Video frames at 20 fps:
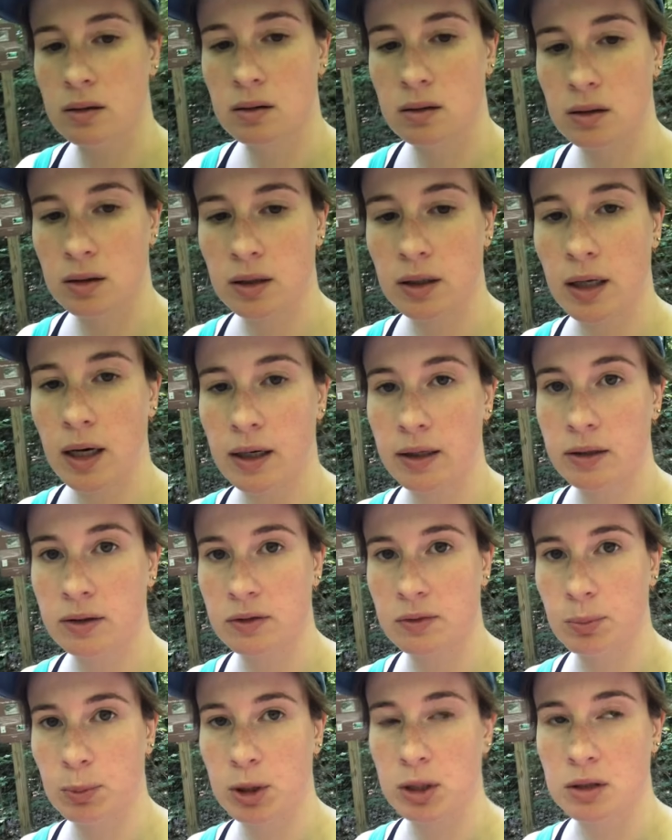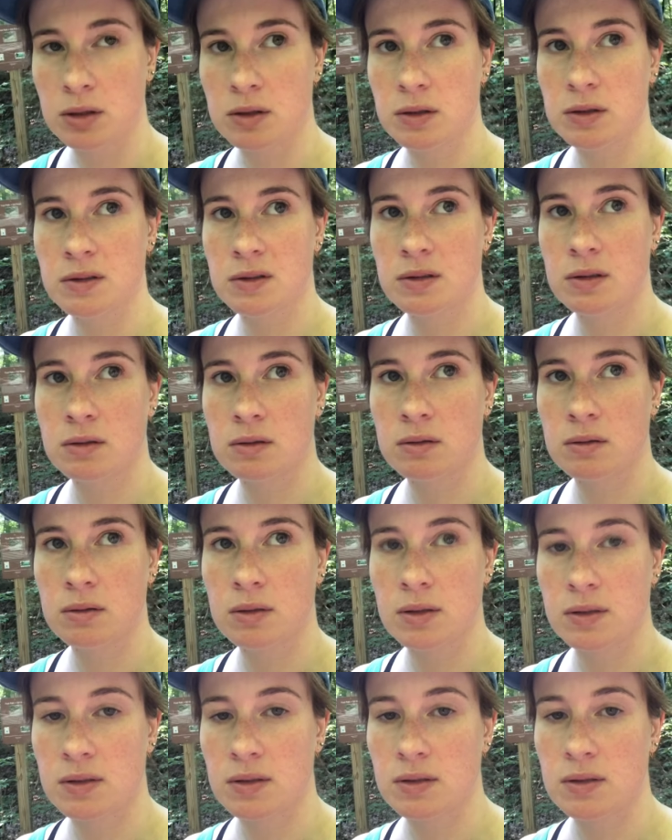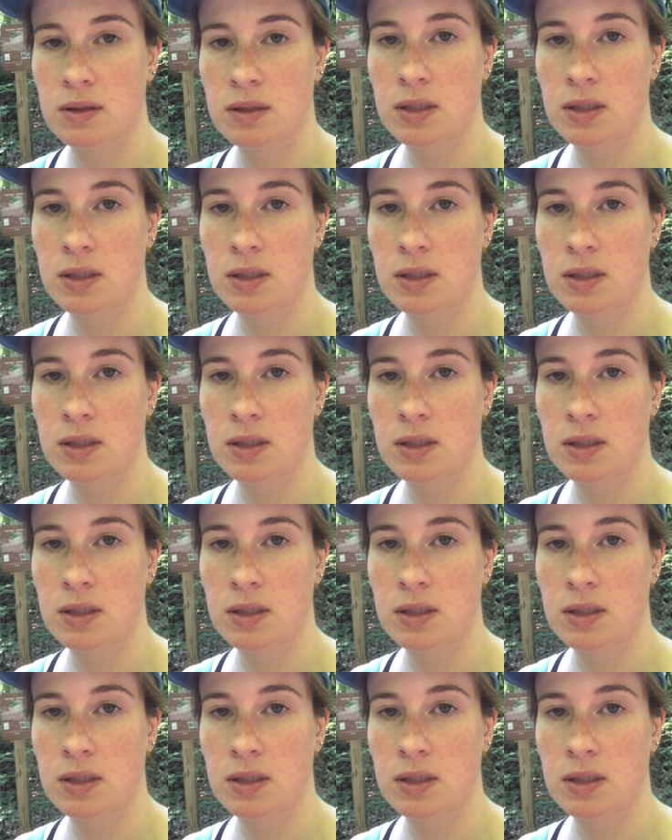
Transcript: and God is peace, this is the